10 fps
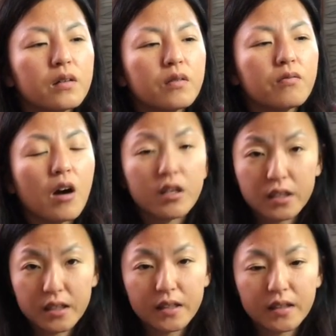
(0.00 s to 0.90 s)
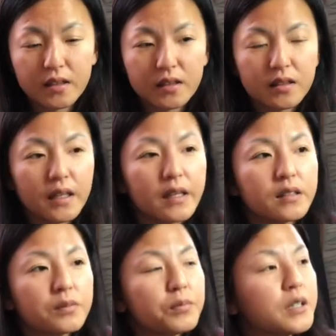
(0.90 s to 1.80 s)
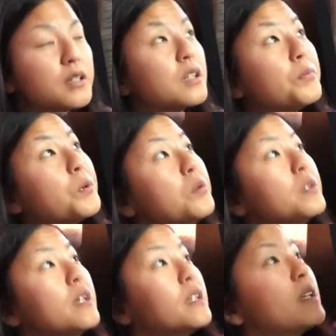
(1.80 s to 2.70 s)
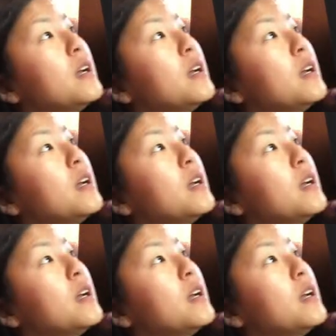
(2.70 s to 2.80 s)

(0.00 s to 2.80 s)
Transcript: water, and put it in a bowl and